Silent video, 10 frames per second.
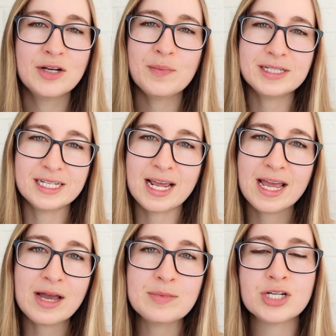But today
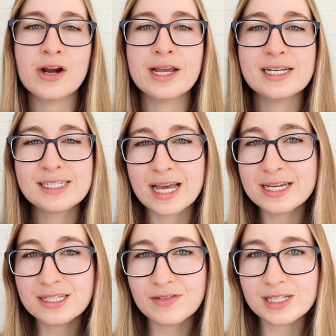I'm sharing
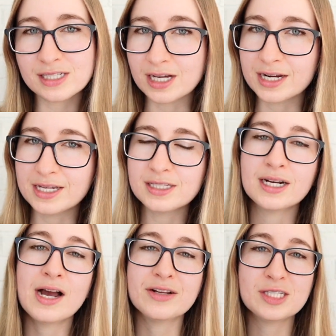scientific studies on
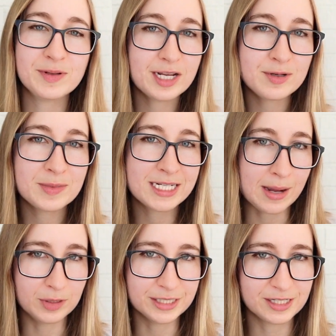how to speed up your
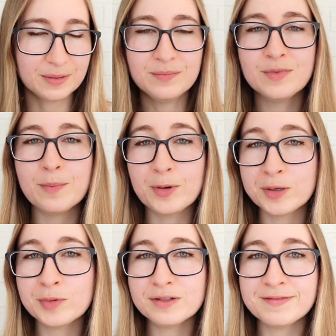metabolism,
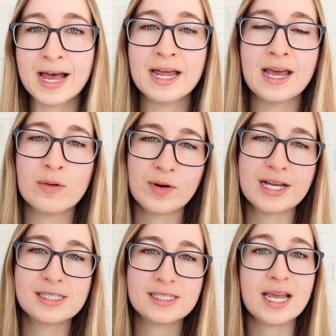burn more fat at
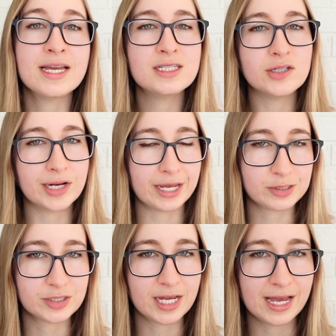rest and during
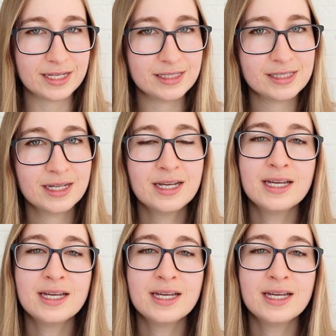exercise,